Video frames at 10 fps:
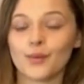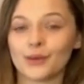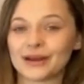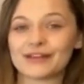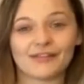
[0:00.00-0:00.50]

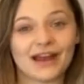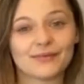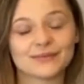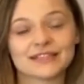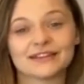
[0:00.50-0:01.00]
But if
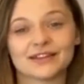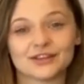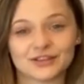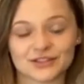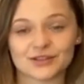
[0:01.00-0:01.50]
leptin
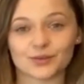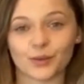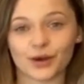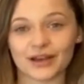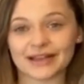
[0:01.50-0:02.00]
doesn't
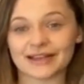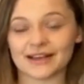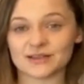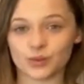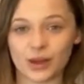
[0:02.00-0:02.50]
work
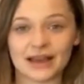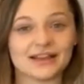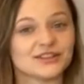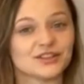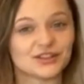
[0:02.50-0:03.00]
as well
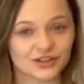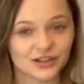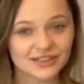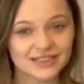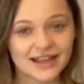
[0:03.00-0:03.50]
as it
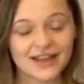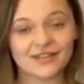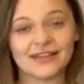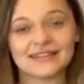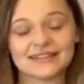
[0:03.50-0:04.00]
should,
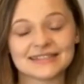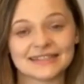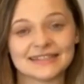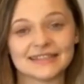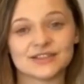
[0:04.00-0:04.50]
then this
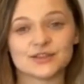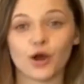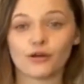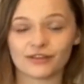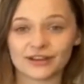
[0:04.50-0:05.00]
can lead to
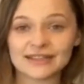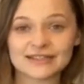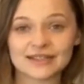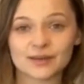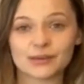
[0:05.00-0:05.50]

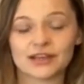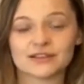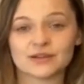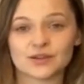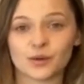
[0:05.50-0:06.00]
overeating
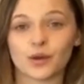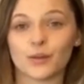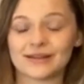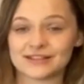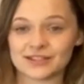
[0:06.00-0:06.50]
because you don't know
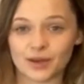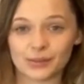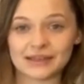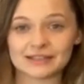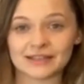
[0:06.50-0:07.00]
when to stop
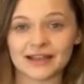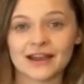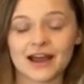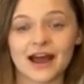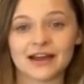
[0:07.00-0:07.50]
eating,
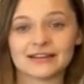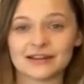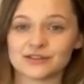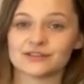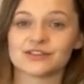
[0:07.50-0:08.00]
and
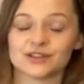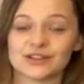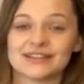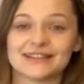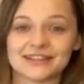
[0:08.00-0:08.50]
as a
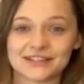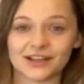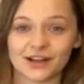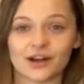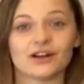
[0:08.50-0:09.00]
result this
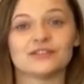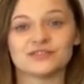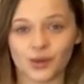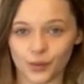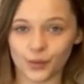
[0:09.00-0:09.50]
can
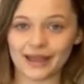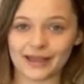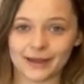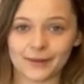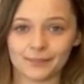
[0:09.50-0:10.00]
cause weight
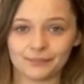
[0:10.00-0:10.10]
gain.